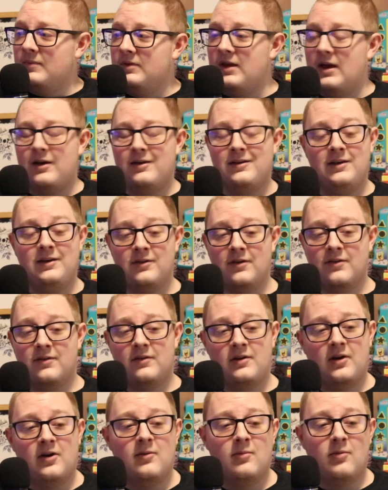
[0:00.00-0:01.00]
he's just a
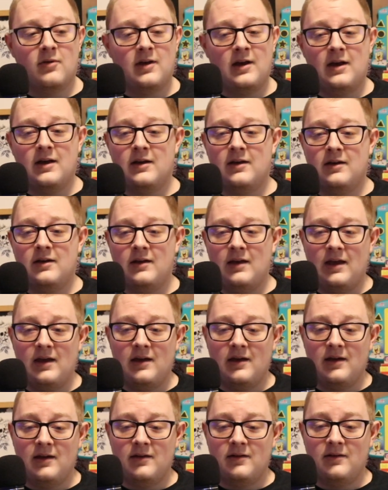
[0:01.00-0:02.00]
terrible guy,
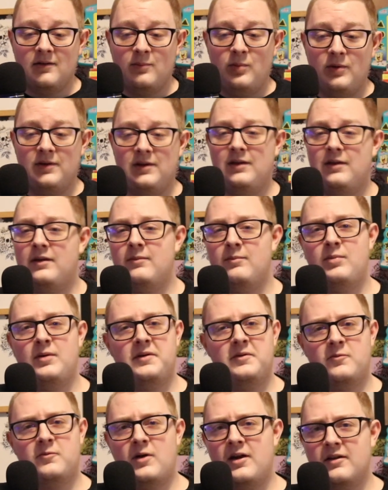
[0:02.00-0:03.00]
but
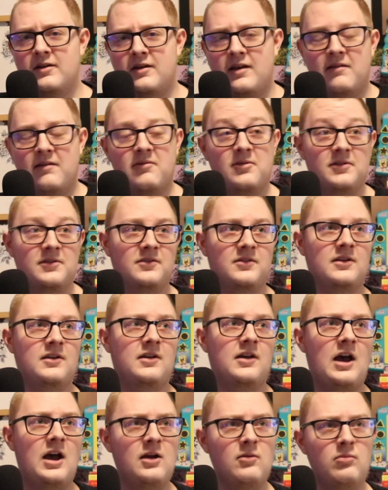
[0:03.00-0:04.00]
Ryan Kavanaugh is like,
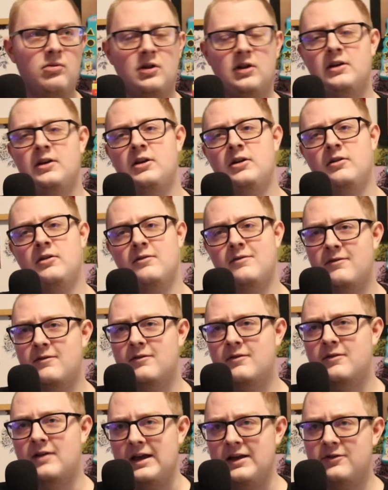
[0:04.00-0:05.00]
I believe
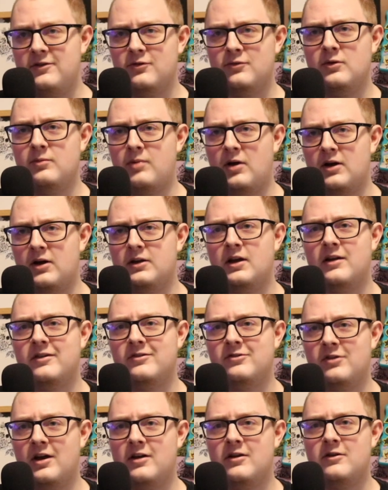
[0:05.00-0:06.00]
H3 podcast
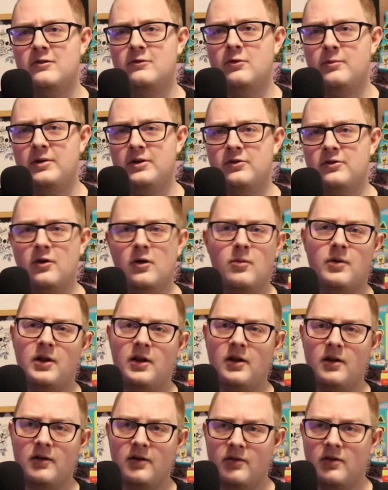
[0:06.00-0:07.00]
channel will be
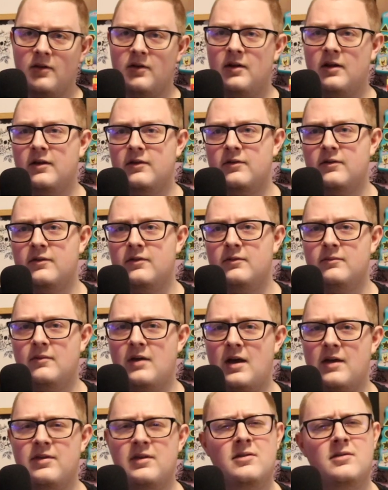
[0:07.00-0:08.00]
terminated in the next, I
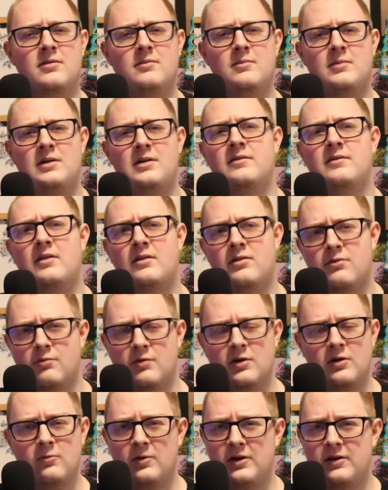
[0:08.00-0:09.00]
think he said 3
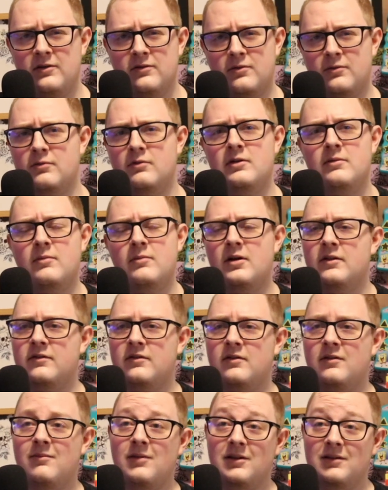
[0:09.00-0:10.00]
weeks or 3 months,
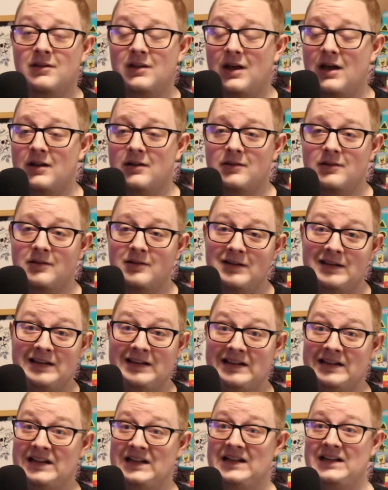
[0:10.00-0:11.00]
something like that. And
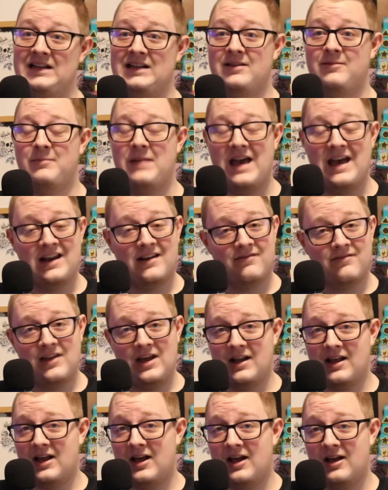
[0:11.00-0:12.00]
man, if that
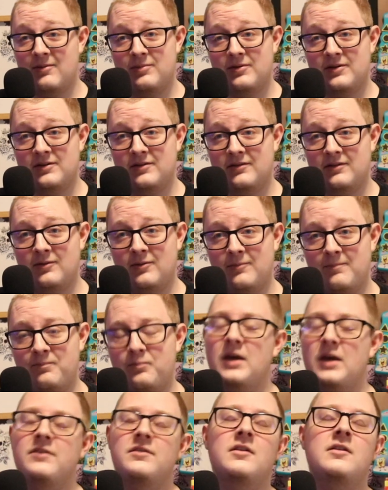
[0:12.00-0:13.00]
happened,
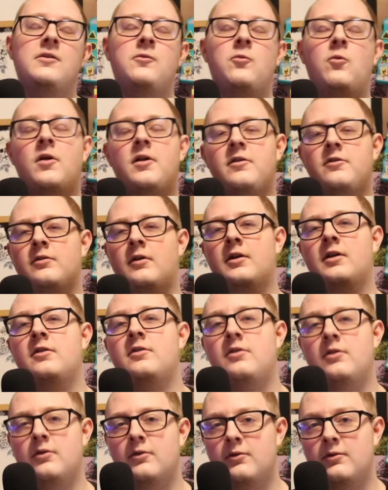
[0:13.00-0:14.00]
basically what he's trying to
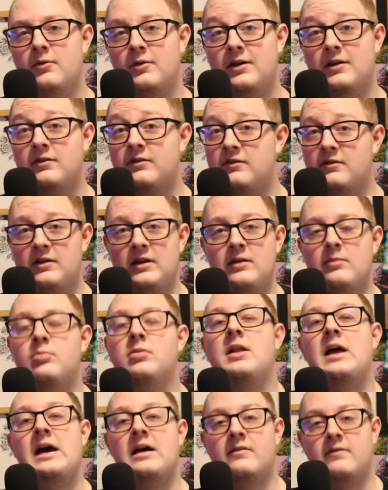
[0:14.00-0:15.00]
do is
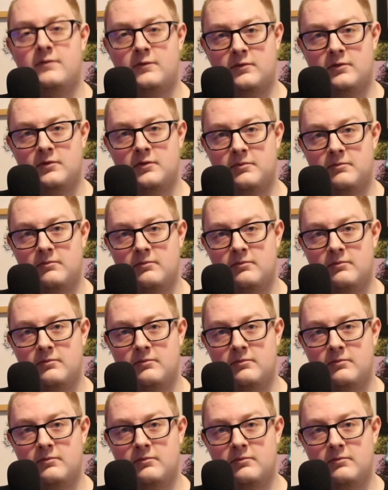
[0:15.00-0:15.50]
deplatform